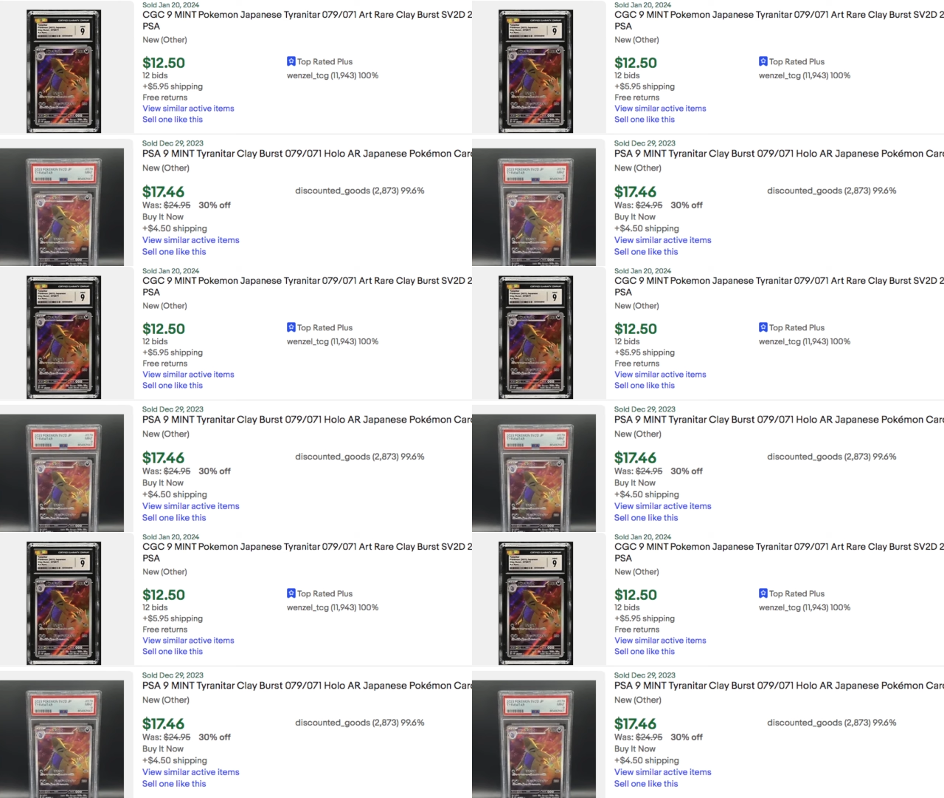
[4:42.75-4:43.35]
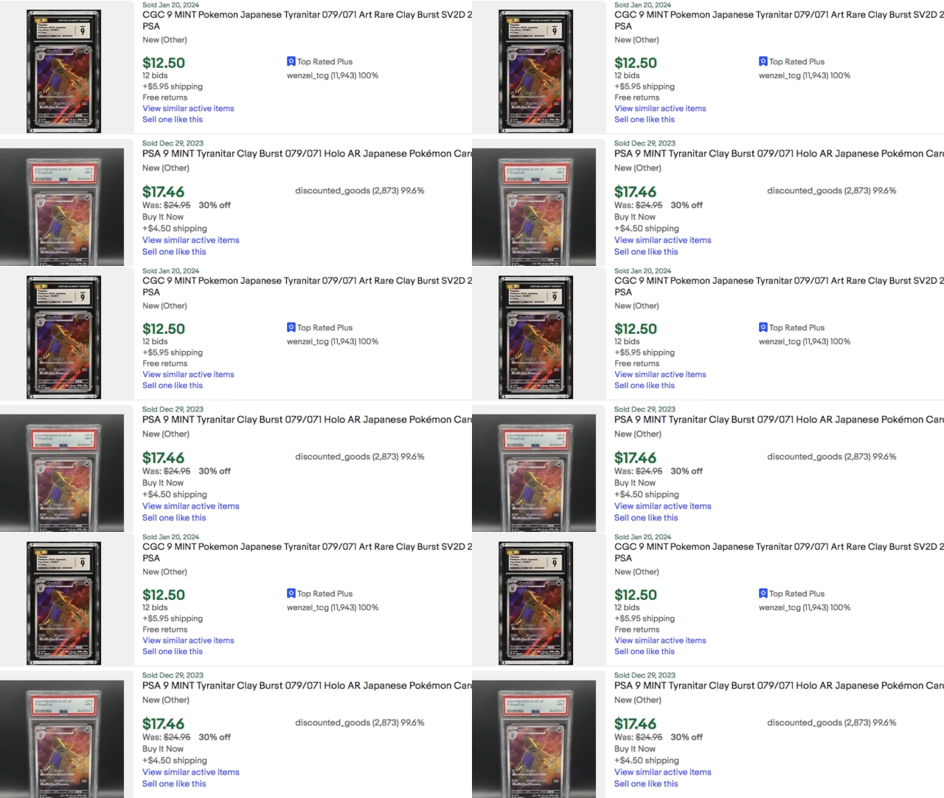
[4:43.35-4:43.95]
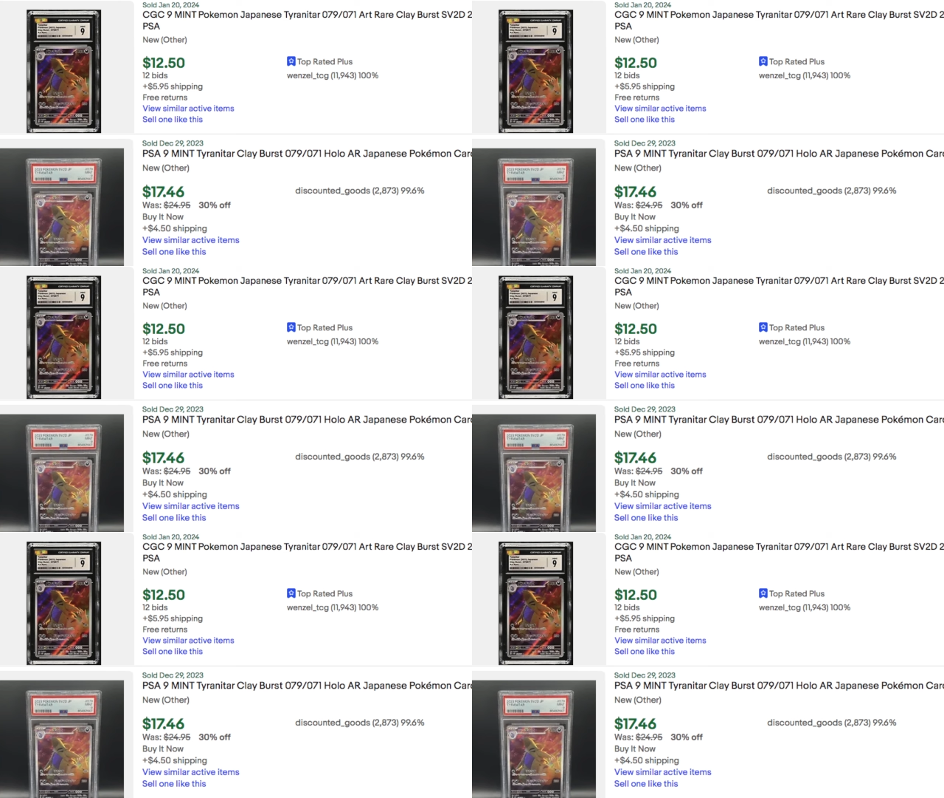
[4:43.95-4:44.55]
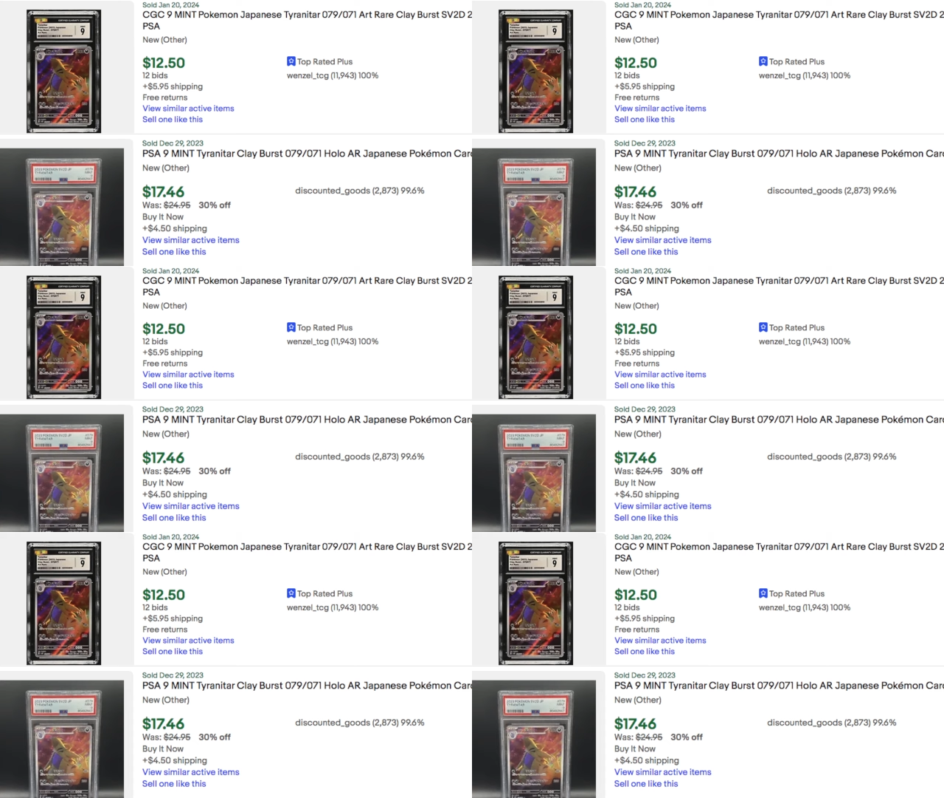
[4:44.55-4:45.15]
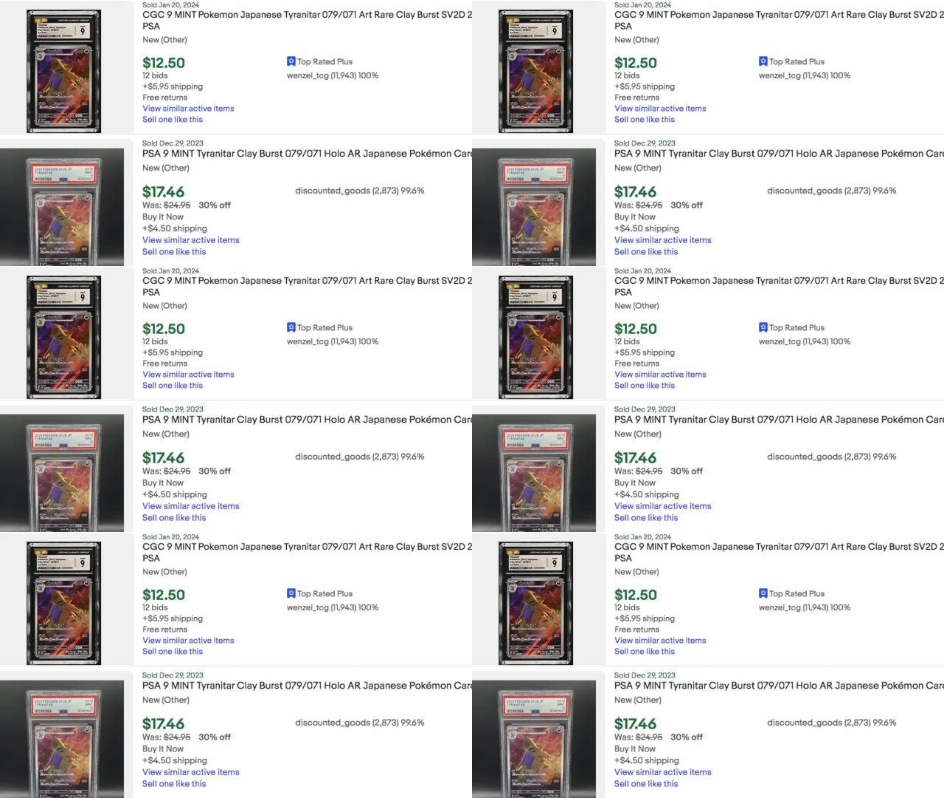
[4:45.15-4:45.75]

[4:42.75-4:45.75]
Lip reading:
(no speaker visible)